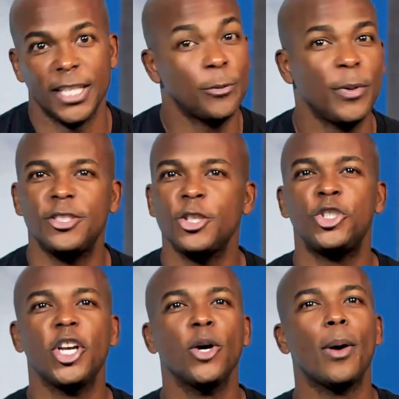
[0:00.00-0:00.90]
It's a place to
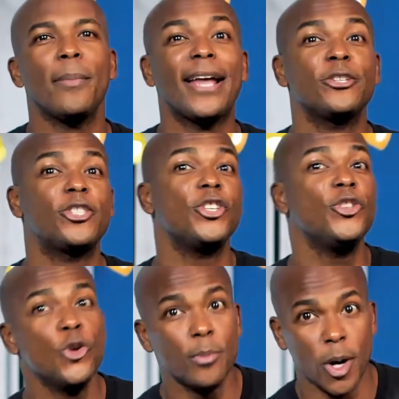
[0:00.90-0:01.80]
share what matters to
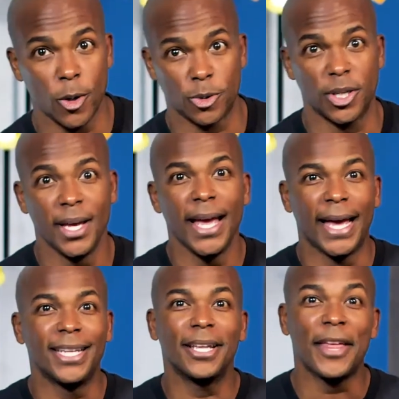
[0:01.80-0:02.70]
you most
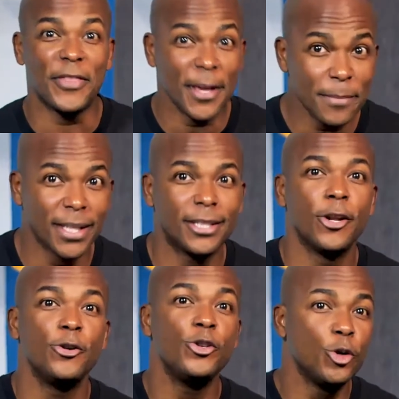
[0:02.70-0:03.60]
and to let them get to
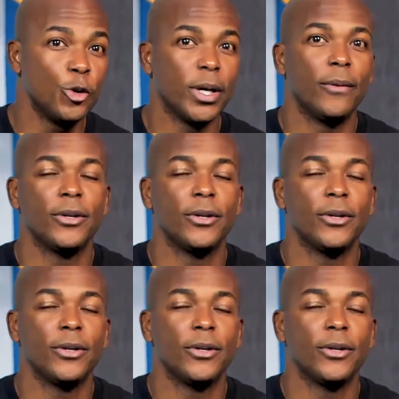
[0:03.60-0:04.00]
know you in